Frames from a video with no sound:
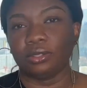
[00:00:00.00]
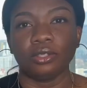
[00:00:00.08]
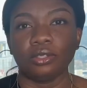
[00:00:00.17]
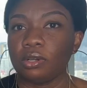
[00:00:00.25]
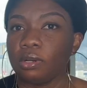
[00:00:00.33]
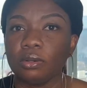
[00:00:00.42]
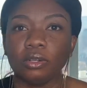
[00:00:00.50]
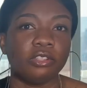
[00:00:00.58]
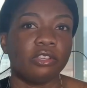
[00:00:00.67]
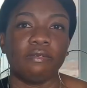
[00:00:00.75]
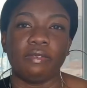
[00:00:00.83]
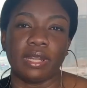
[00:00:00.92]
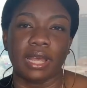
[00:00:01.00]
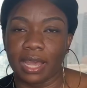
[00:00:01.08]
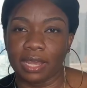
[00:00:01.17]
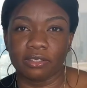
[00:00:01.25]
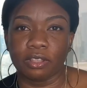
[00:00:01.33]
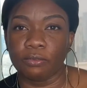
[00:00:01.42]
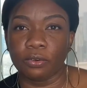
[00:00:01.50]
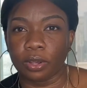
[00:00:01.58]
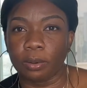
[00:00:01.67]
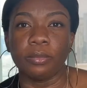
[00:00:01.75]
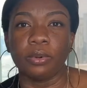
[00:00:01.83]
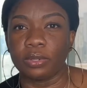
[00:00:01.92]
Don't go to your vendor asking for
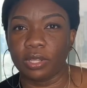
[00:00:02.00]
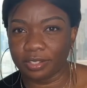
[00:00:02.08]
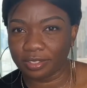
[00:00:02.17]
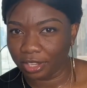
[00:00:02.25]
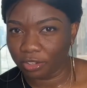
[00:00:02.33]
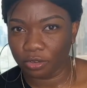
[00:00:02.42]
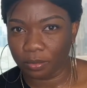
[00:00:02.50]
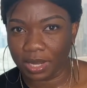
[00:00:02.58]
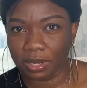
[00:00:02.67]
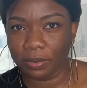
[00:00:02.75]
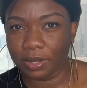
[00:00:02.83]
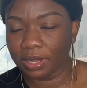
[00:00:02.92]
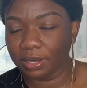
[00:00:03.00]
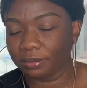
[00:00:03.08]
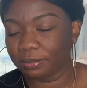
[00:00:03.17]
Cambodian texture, by the way.